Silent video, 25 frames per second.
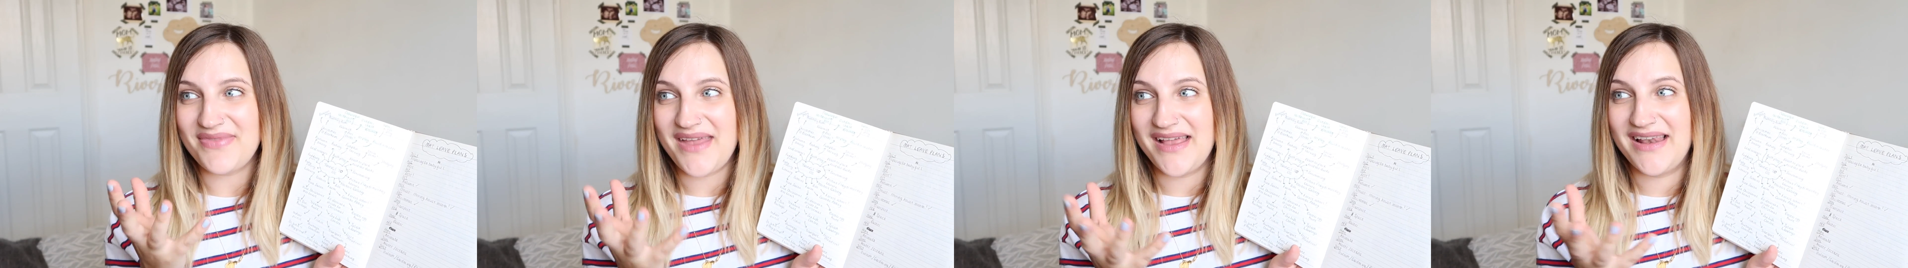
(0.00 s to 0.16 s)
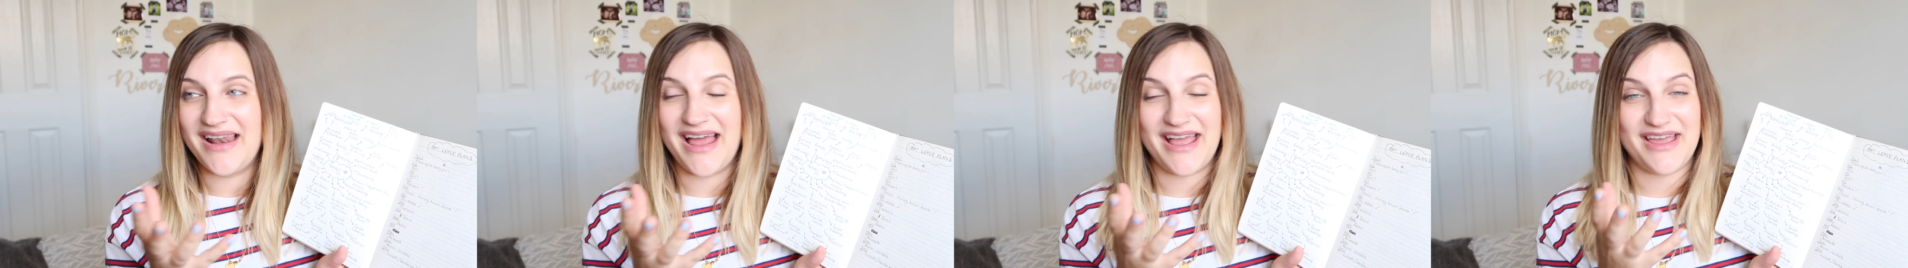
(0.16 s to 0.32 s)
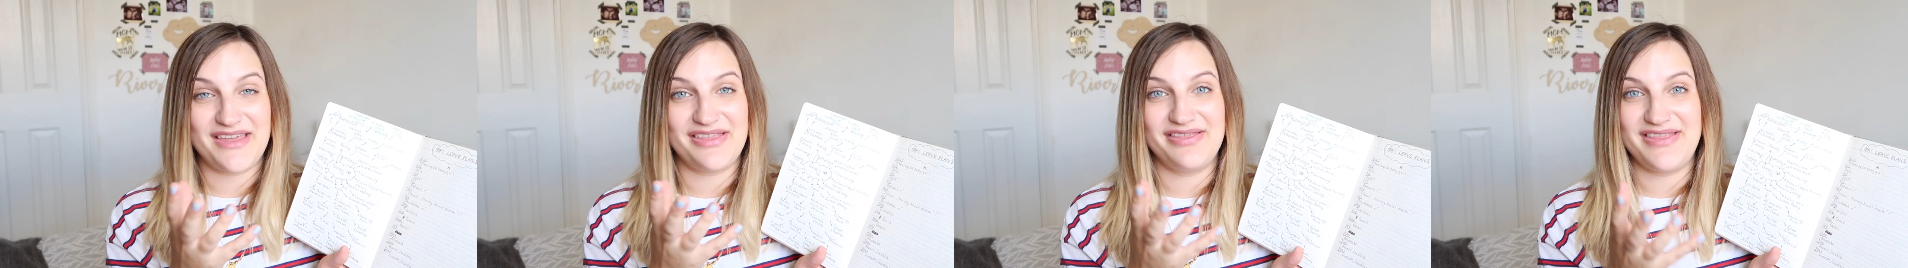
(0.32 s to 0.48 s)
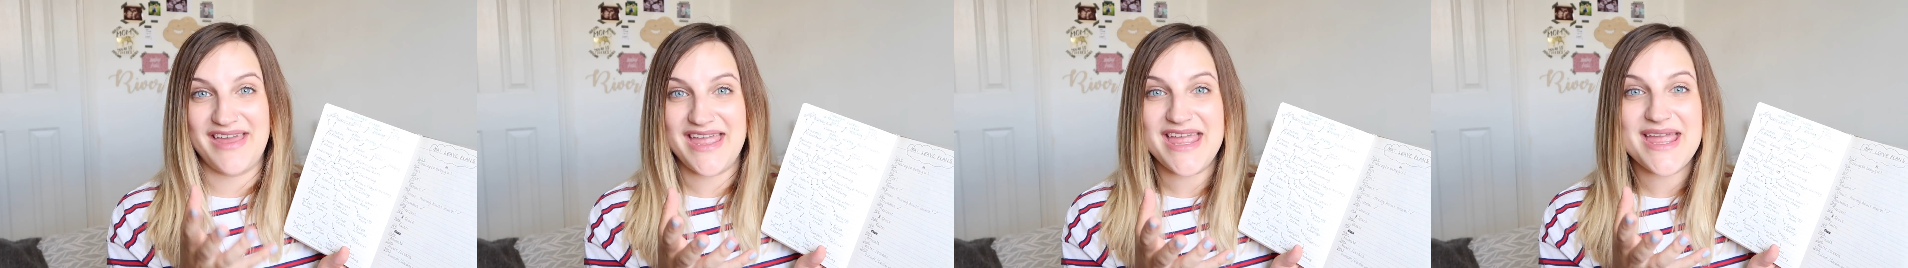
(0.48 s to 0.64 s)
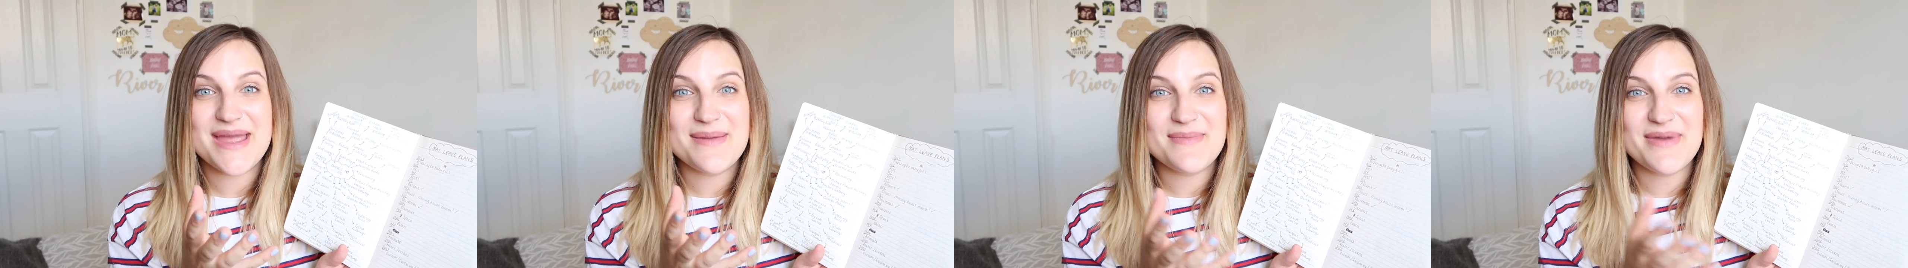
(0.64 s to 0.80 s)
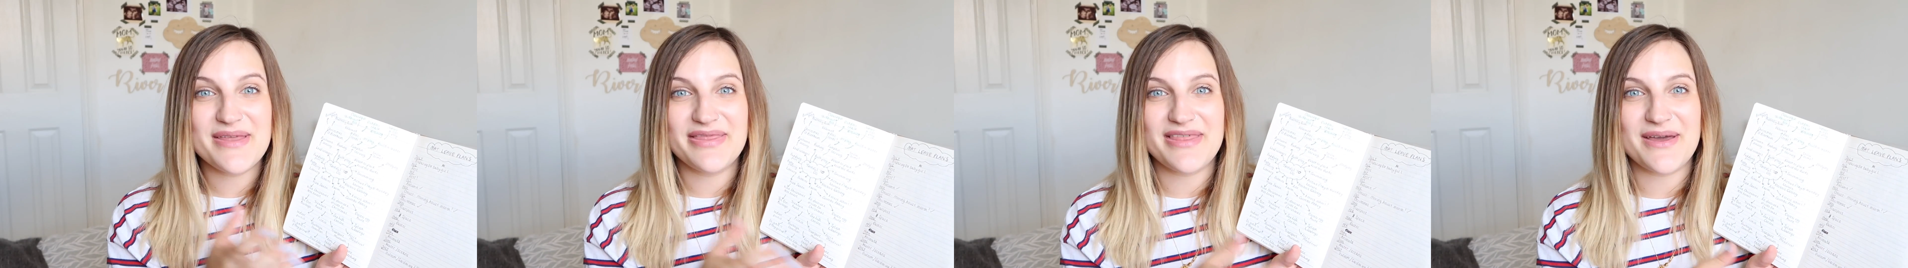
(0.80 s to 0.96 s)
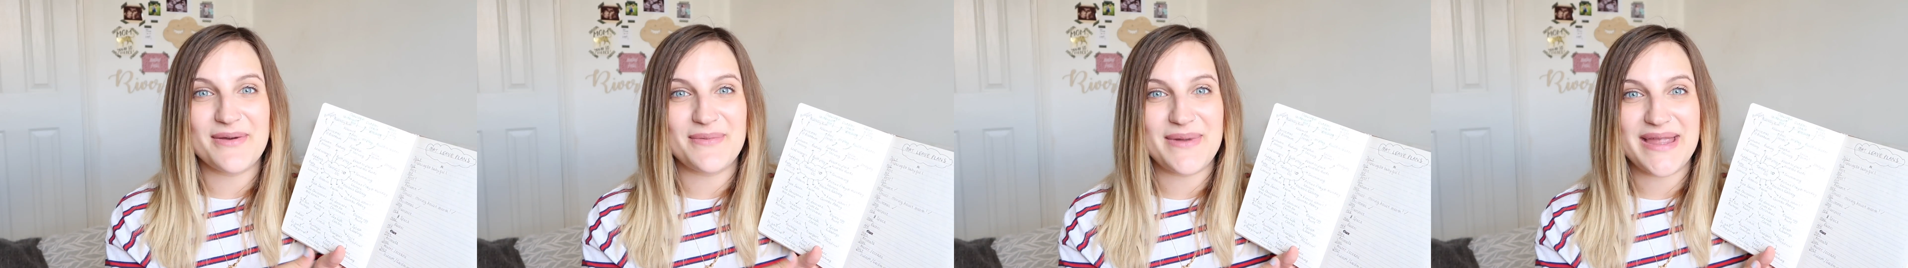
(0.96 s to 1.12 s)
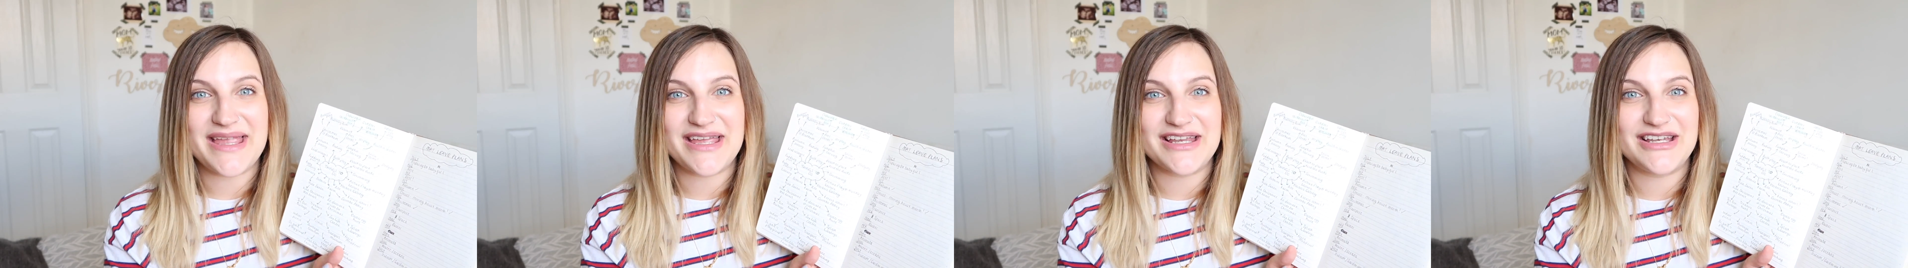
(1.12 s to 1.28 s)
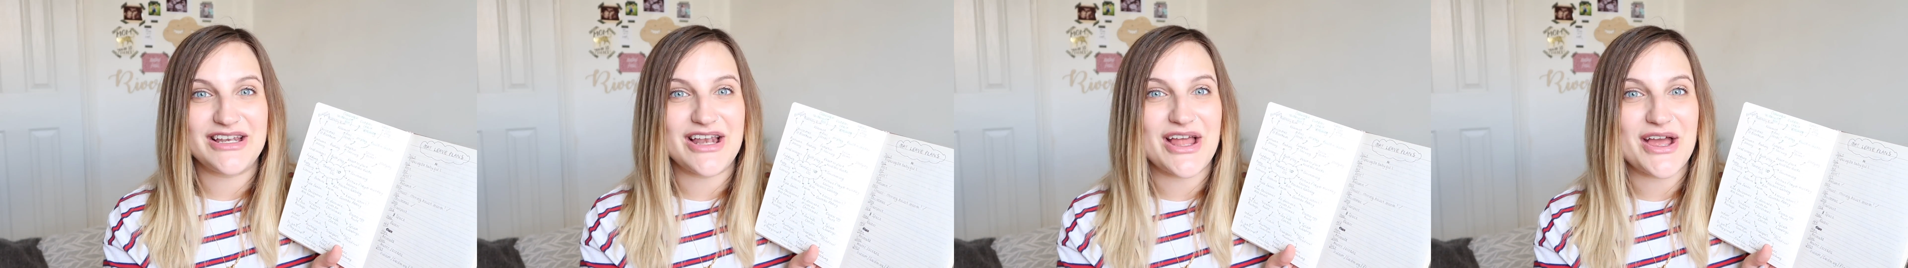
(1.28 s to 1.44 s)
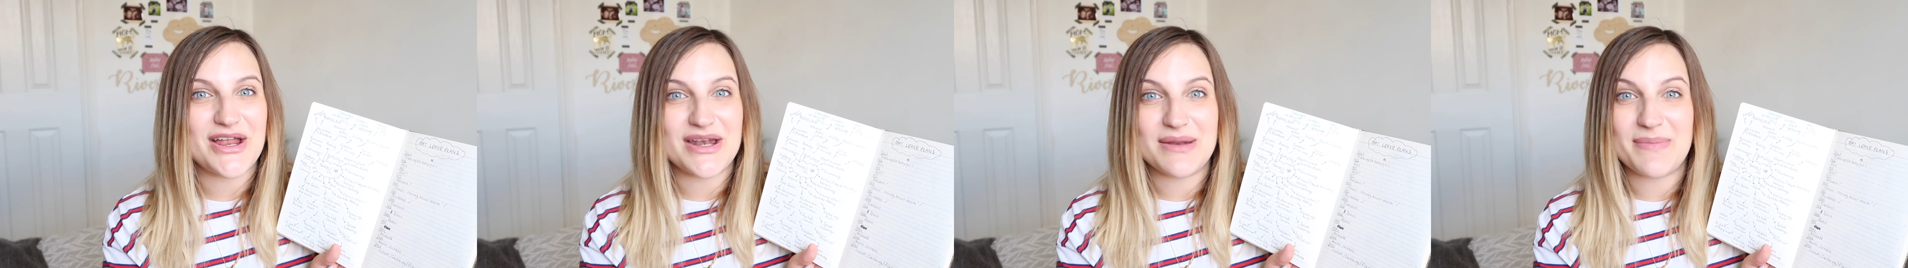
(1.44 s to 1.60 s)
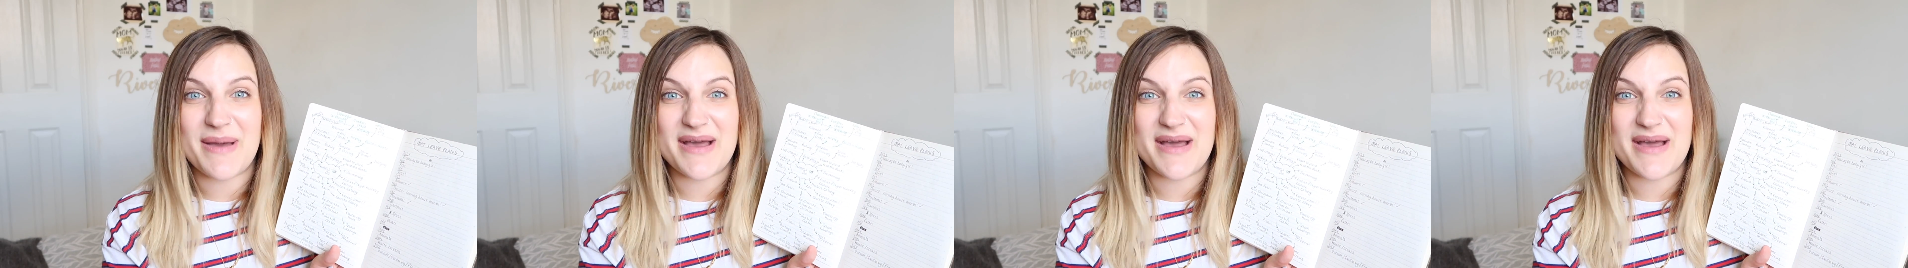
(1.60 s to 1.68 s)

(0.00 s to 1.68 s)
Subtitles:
like theme that we could learn